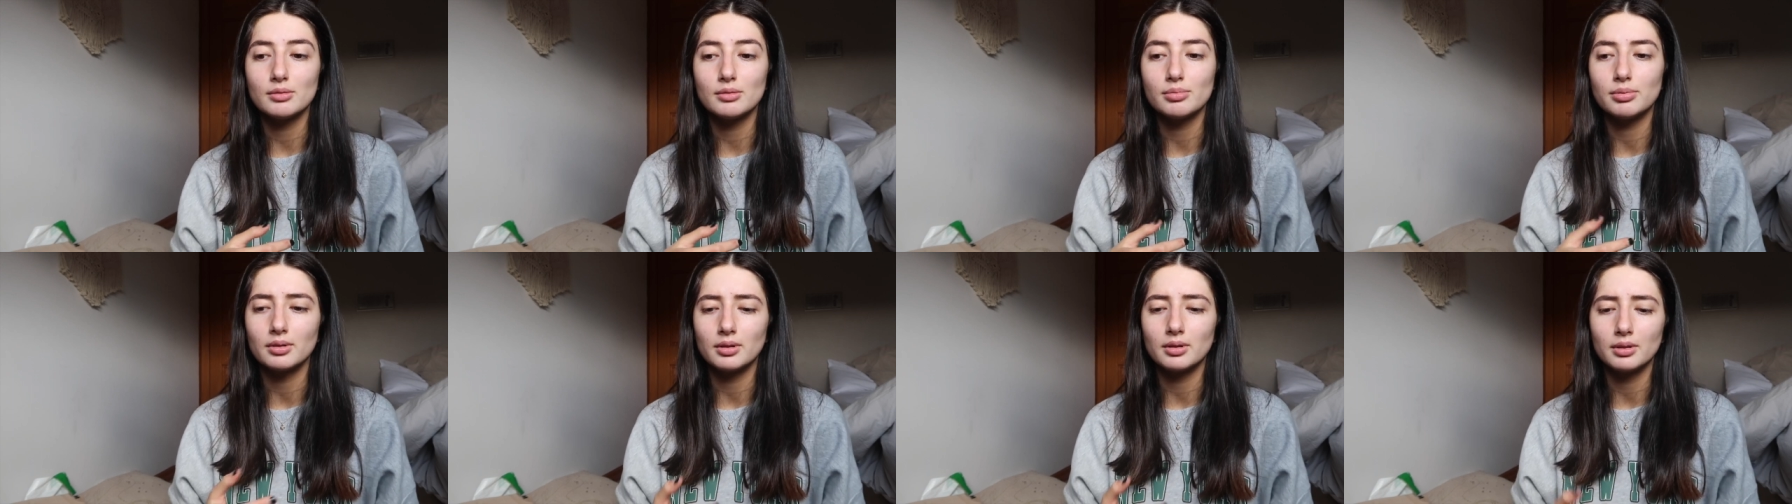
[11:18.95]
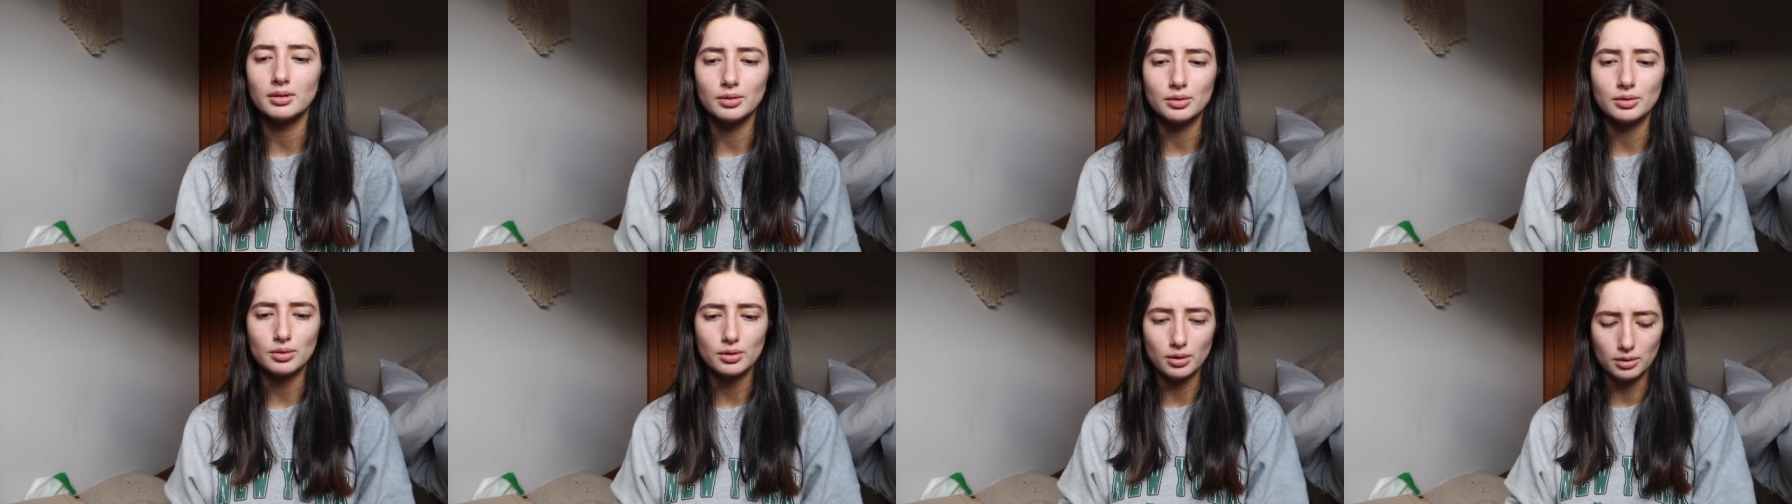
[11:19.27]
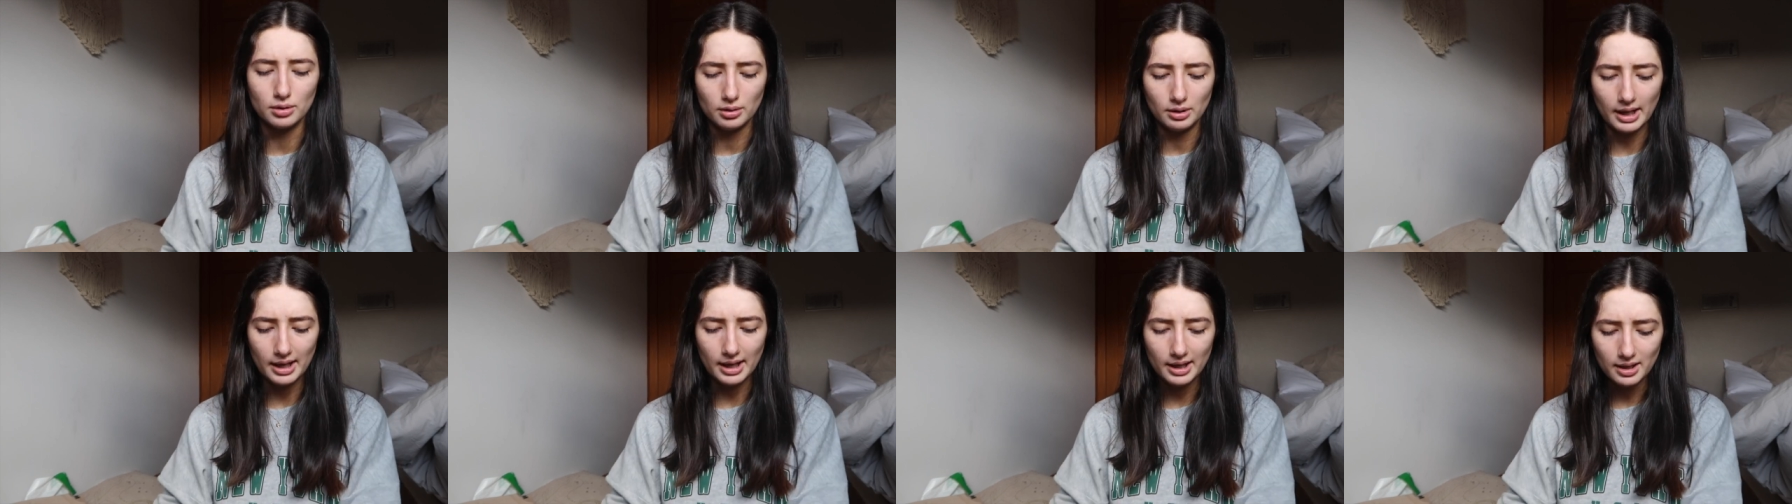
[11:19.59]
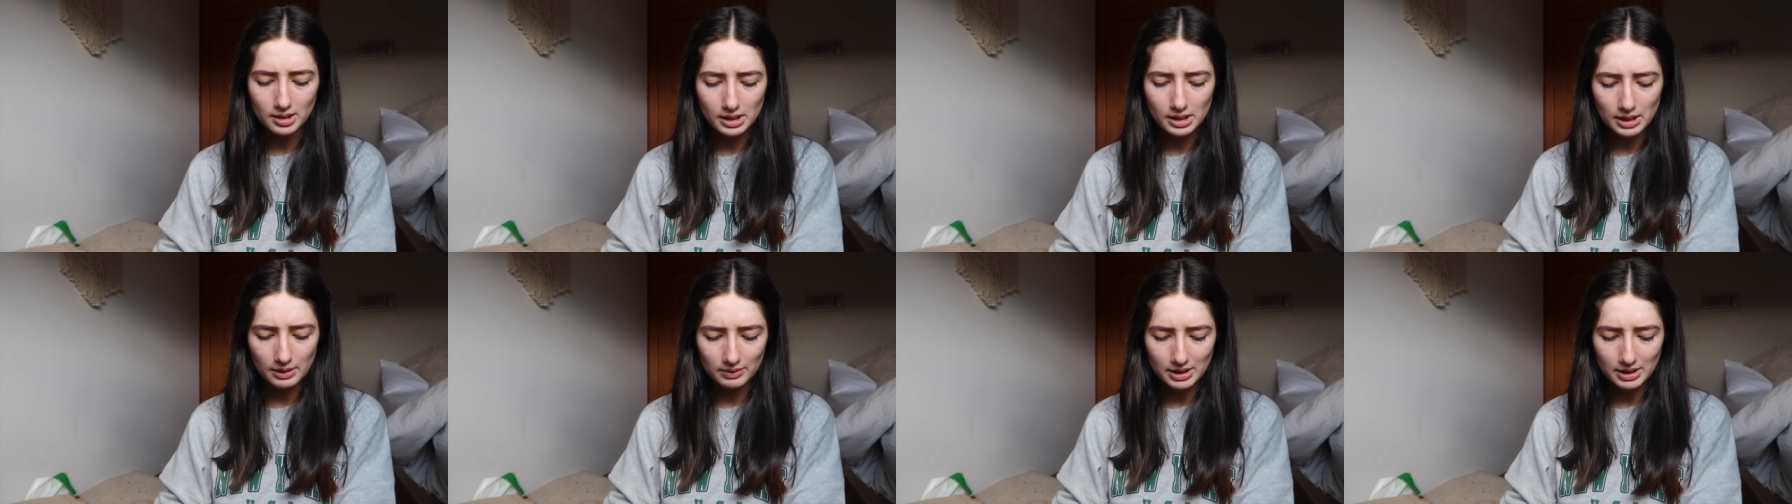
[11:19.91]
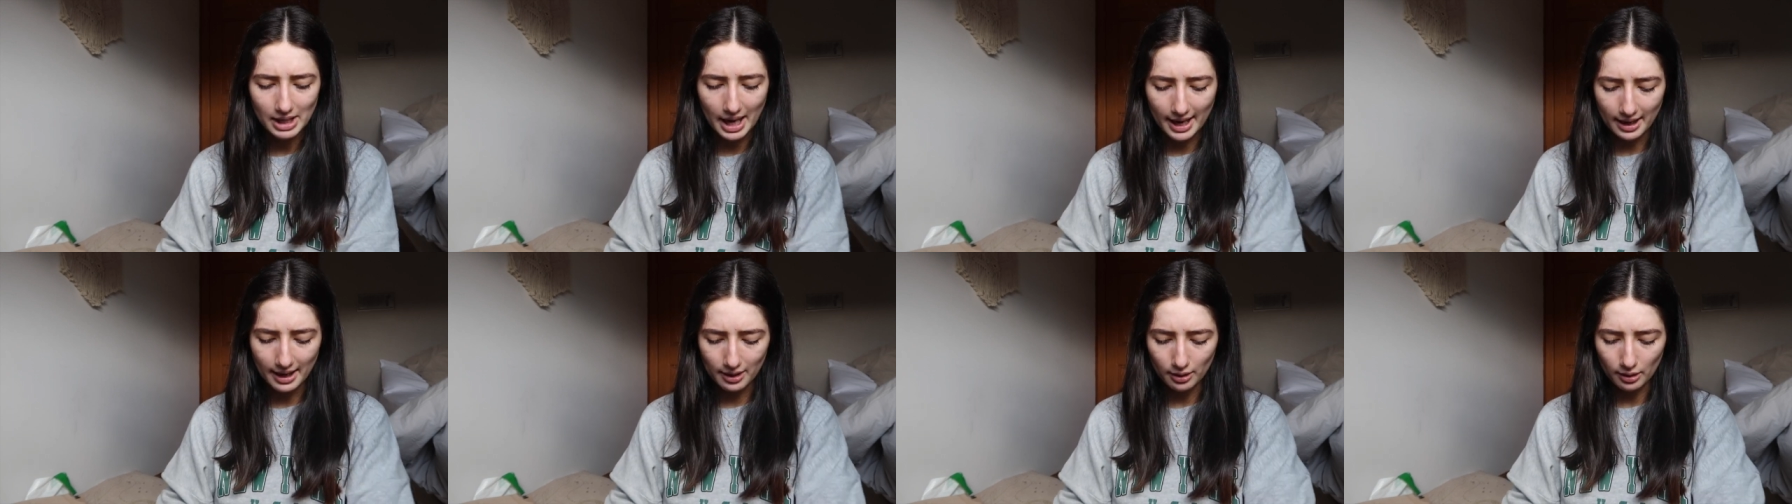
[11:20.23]
to put on two layers of
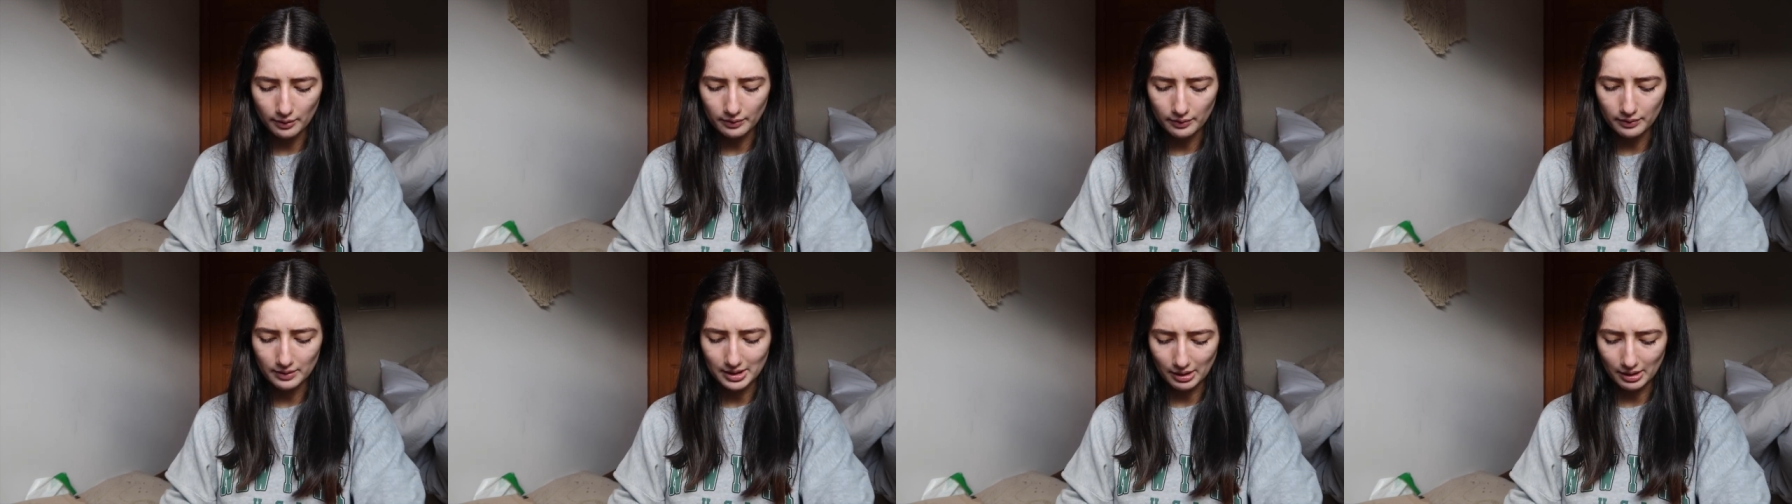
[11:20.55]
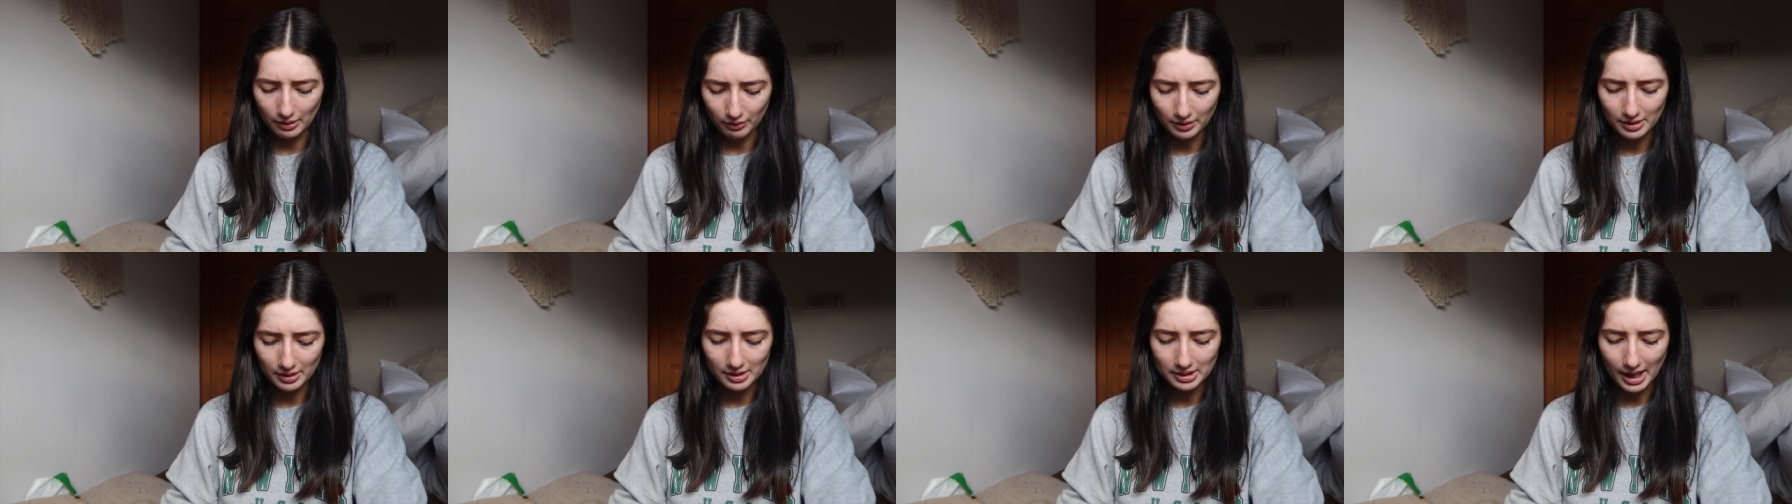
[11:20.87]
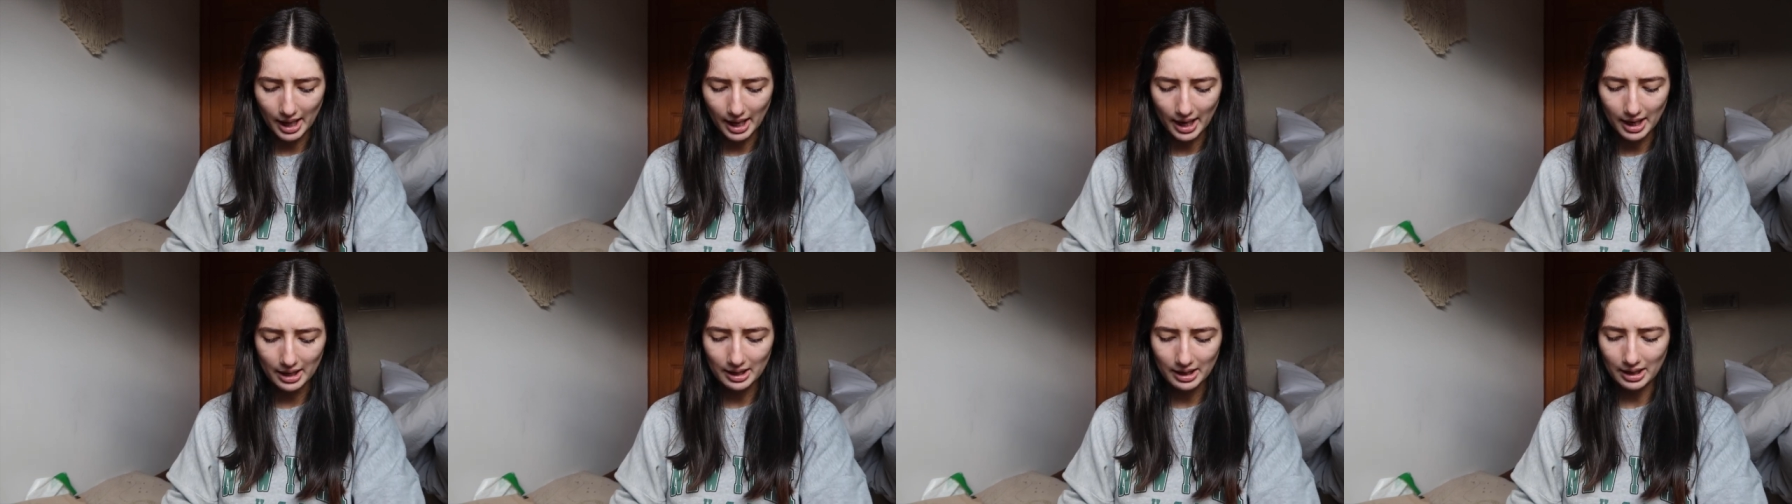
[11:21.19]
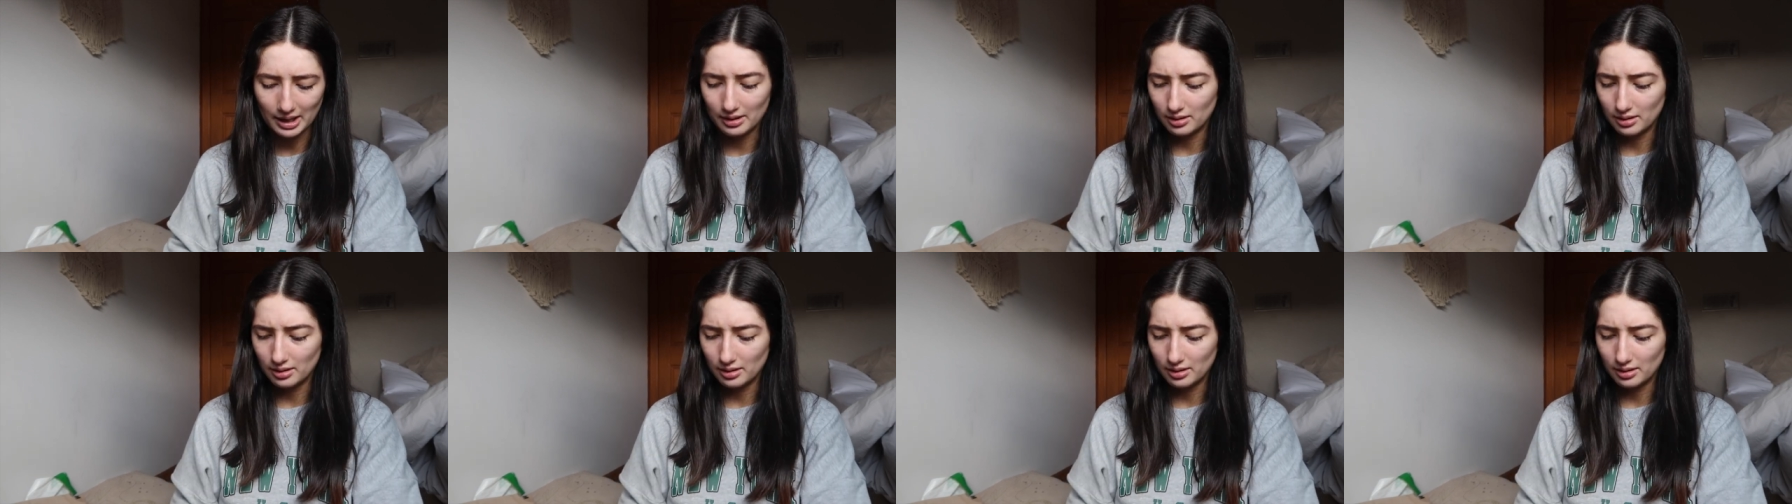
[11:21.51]
tan, of different tan,